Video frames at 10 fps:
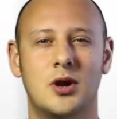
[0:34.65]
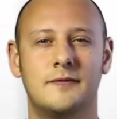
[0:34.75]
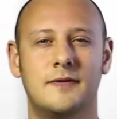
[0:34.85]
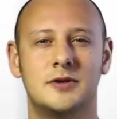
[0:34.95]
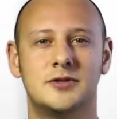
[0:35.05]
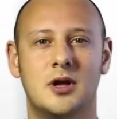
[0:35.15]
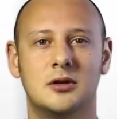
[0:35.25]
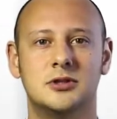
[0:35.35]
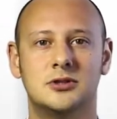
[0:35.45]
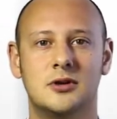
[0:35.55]
When I first
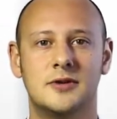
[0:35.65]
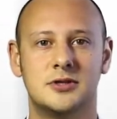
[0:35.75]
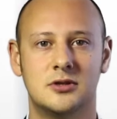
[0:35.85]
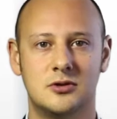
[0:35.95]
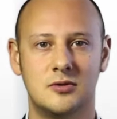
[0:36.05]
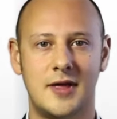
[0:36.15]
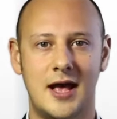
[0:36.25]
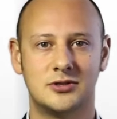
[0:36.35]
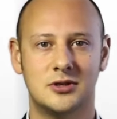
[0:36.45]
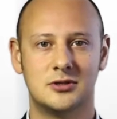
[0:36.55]
started doing this in
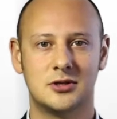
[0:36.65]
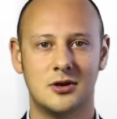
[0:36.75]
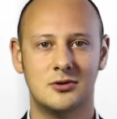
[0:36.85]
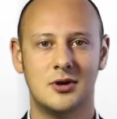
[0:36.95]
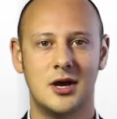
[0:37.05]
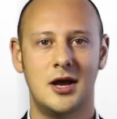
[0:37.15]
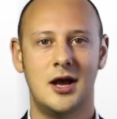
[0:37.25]
2002,